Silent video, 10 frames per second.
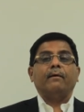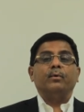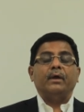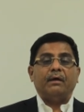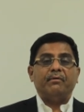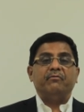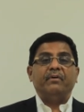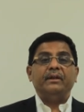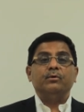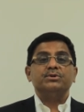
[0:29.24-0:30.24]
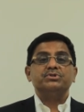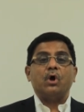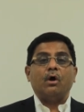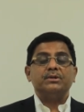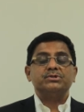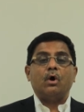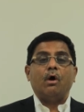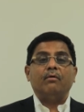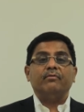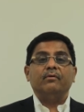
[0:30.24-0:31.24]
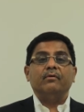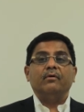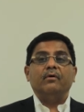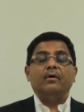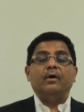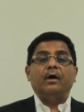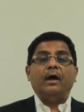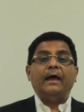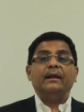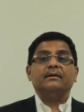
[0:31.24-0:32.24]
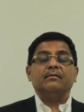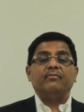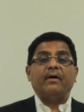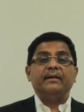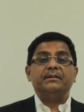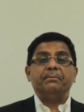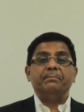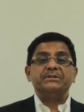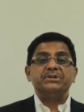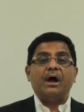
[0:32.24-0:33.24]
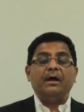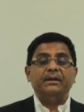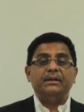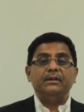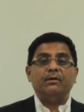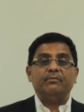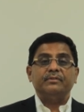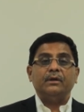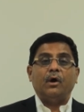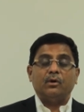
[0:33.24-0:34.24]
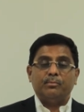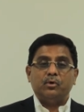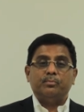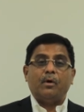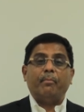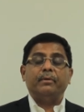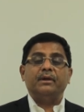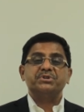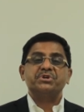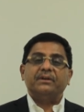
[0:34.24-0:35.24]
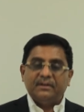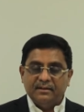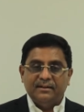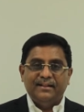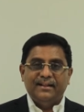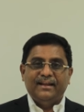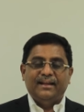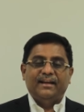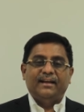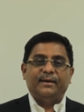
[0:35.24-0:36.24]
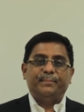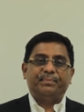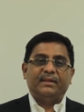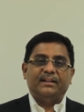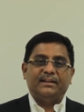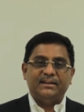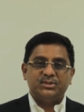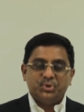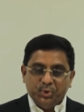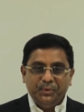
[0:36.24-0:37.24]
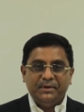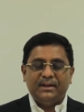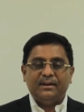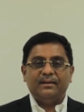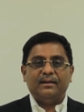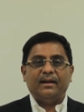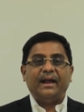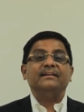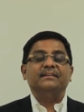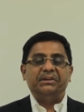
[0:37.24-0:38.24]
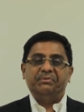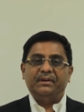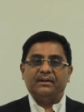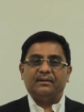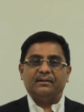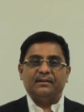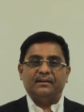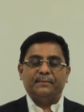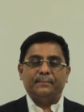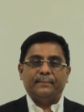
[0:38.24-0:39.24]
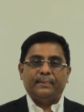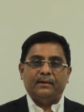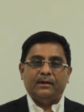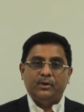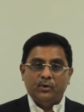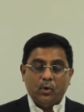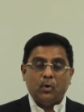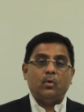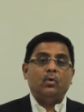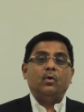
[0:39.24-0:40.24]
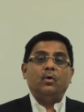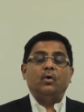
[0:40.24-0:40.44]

we have a very good chance of electrifying the majority of the automotive population that is two-wheeler and three-wheeler. You know,